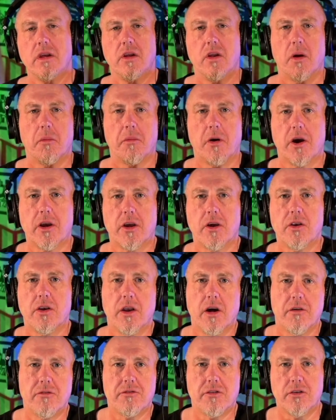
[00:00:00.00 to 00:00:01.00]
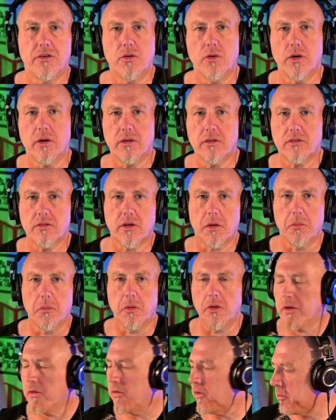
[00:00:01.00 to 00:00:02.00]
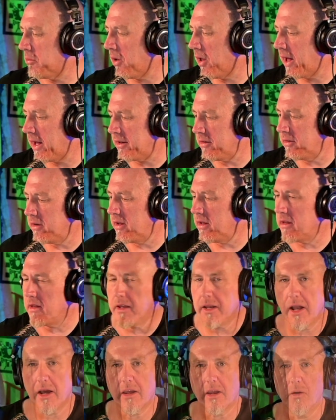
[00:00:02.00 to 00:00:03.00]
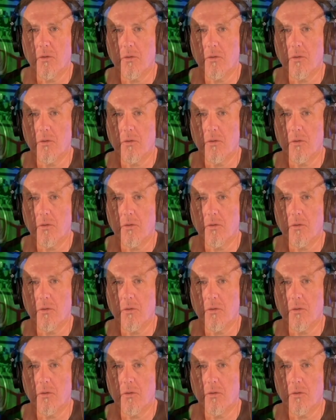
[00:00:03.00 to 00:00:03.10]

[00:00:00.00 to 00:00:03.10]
I'm not good enough to do it completely blind yet, and I